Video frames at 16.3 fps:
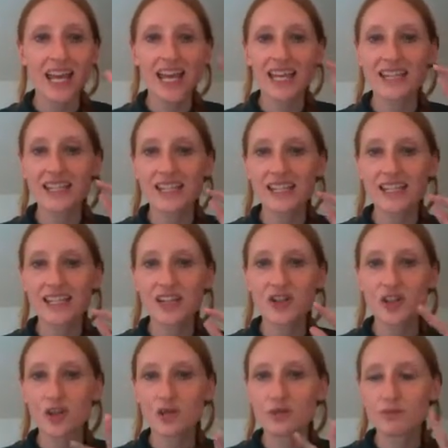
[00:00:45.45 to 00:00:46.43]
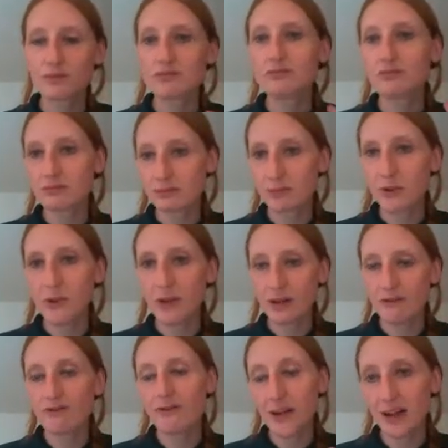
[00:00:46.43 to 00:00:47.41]
It's a
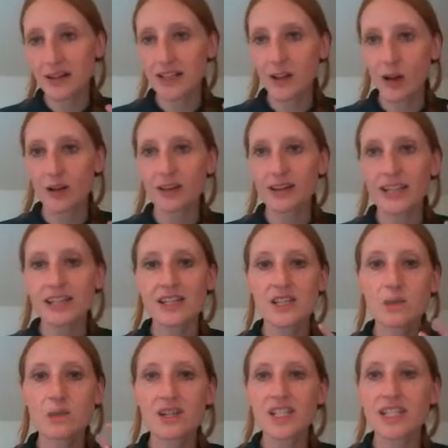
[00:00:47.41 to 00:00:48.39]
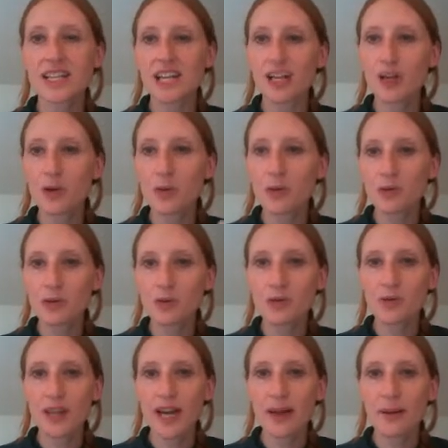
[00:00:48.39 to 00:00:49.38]
fairly long list, so we're just going to go
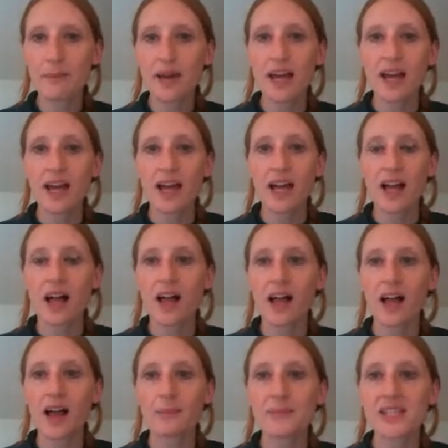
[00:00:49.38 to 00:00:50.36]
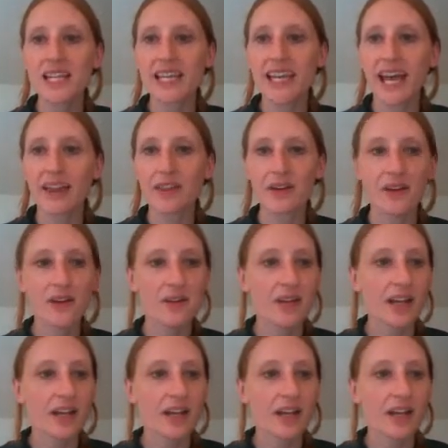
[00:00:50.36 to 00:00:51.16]
through them together.